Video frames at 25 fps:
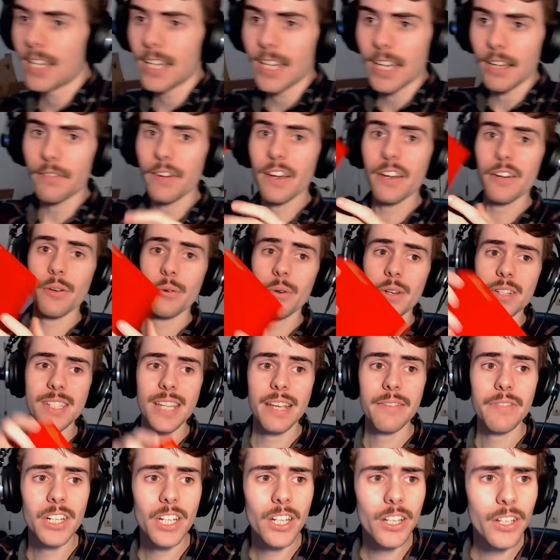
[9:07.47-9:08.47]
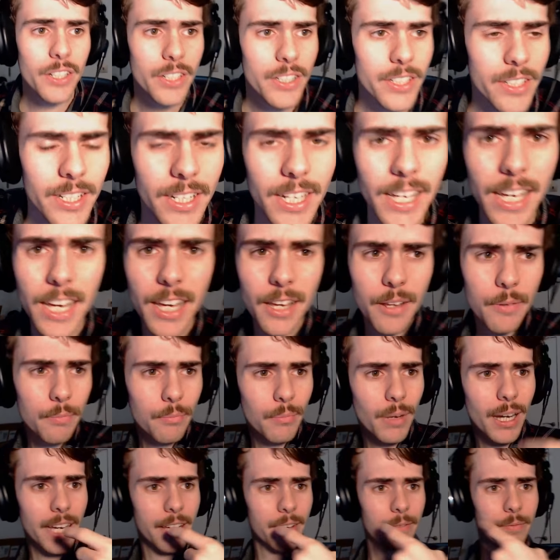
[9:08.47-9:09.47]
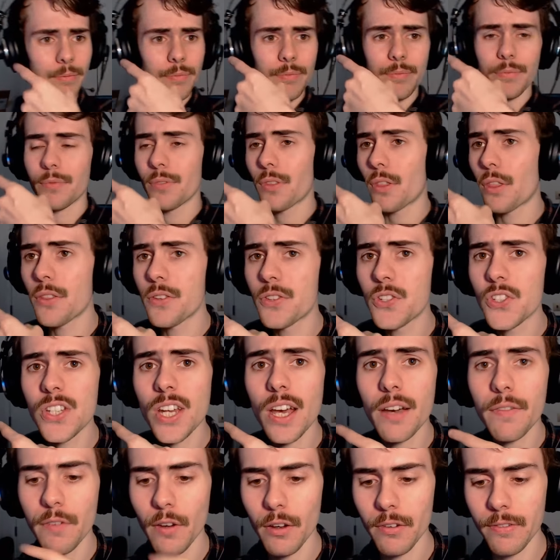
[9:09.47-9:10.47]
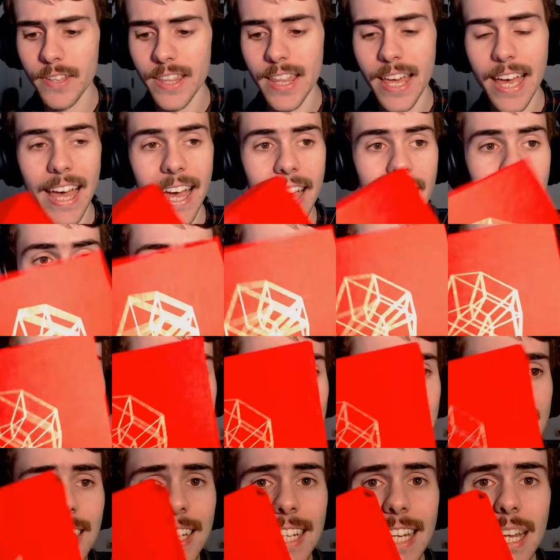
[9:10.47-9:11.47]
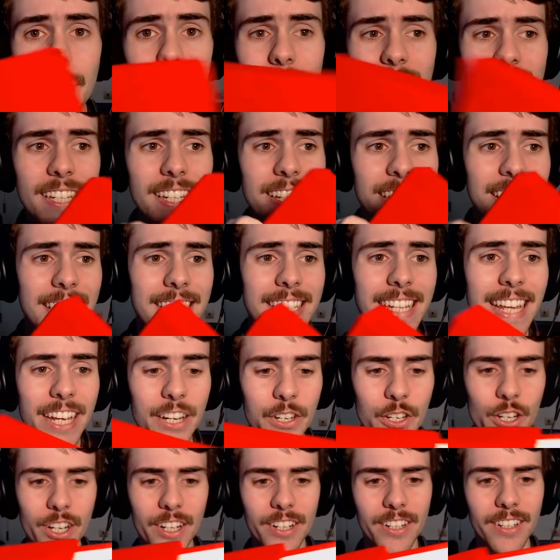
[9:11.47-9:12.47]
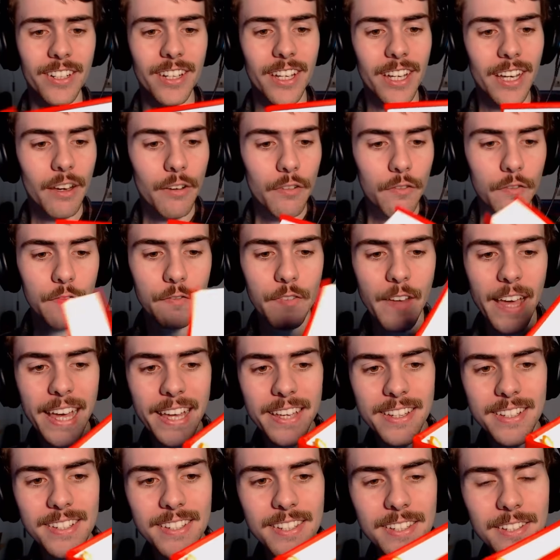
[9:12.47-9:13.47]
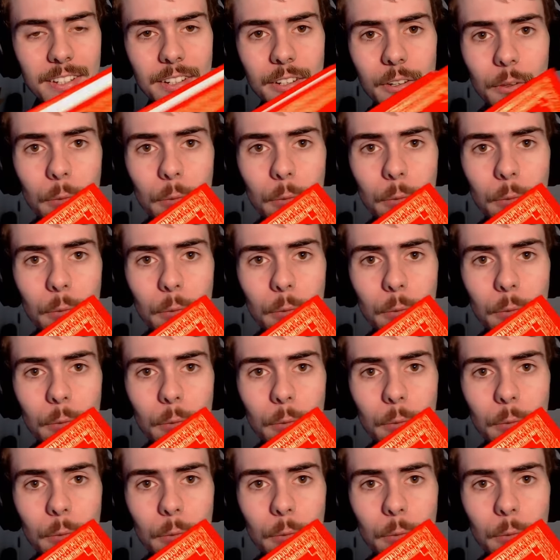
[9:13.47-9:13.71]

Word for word: If anyone's ever looked at my stuff over there, this is a limited edition Fez